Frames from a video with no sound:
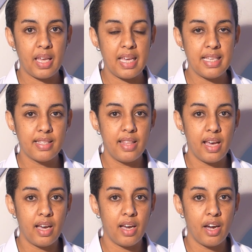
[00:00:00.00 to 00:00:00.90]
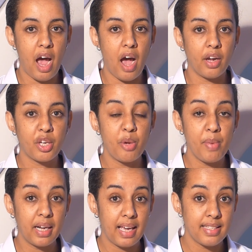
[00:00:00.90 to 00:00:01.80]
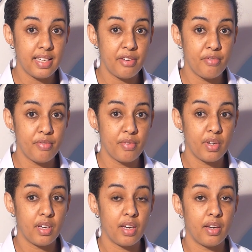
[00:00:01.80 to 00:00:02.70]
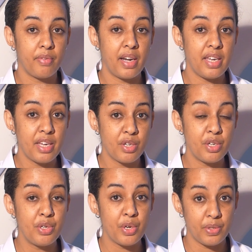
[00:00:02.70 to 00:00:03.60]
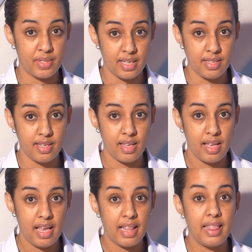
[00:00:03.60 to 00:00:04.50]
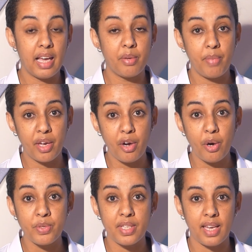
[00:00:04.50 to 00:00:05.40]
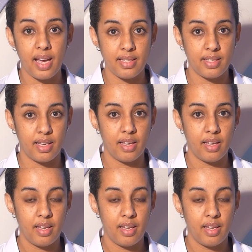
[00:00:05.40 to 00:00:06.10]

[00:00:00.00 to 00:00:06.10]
It's the cumulative radiation doses that may cause cancer.